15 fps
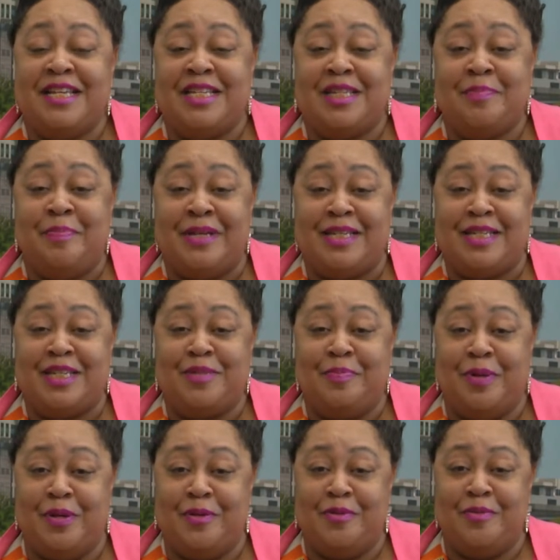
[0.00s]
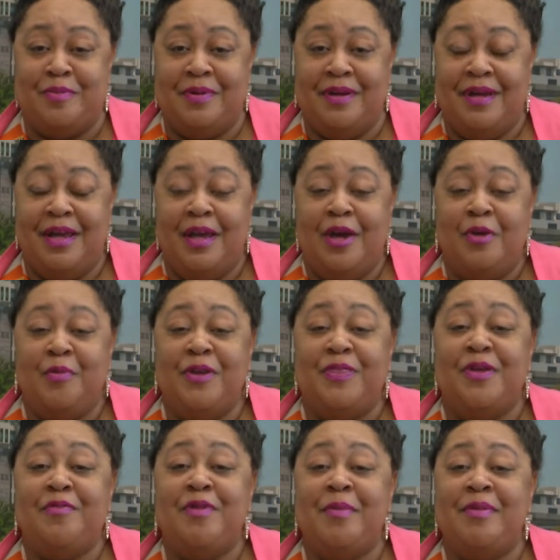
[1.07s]
its business boom with
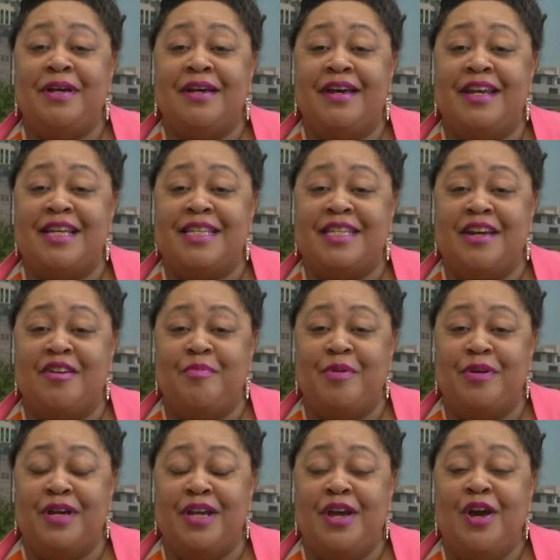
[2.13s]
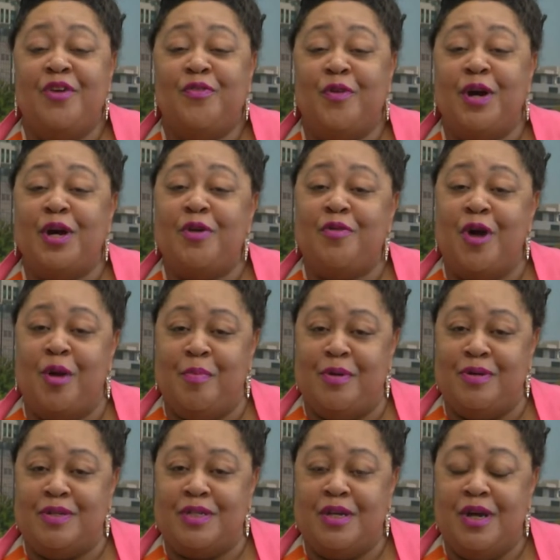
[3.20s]
the ribbon cutting ceremony for
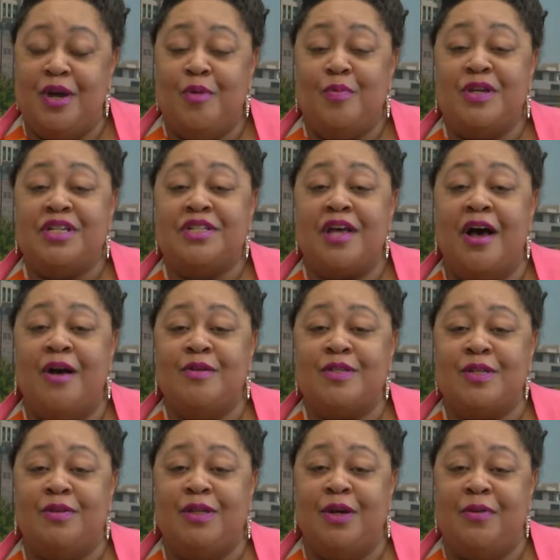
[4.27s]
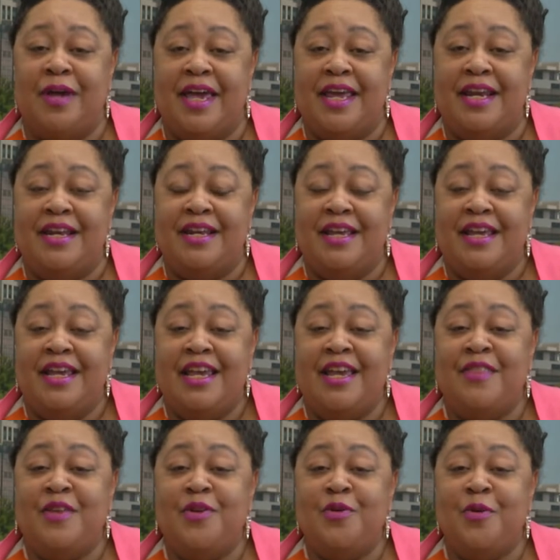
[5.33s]
Cromer's, which is also located
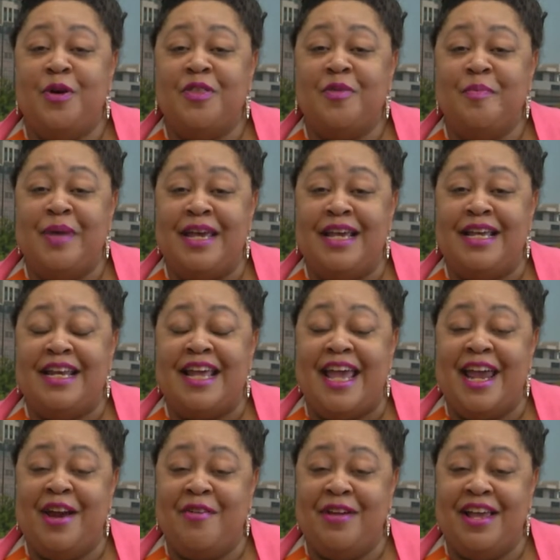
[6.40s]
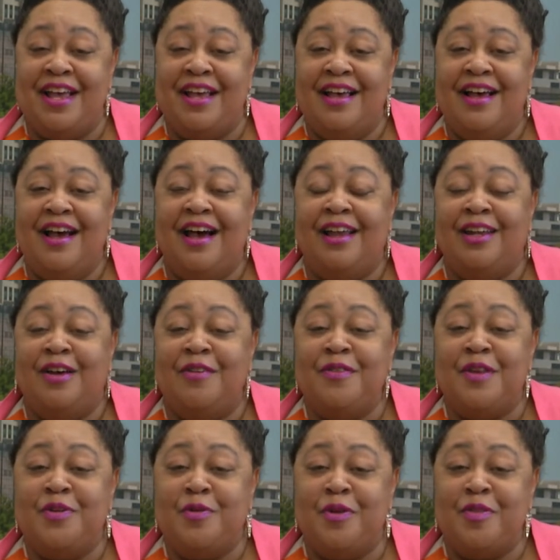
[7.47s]
in the North Main area along
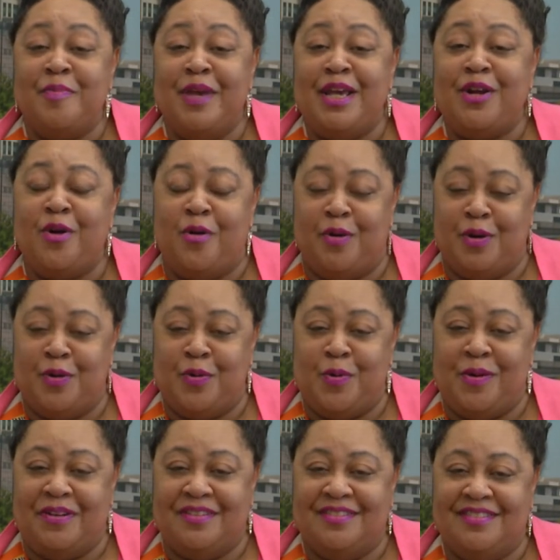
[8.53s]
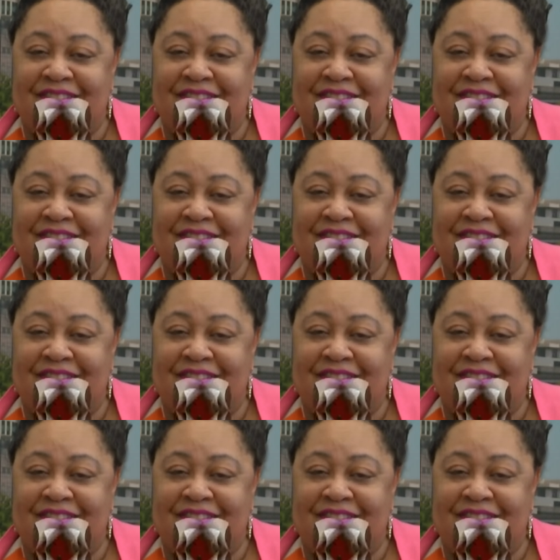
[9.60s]
the North Main corridor.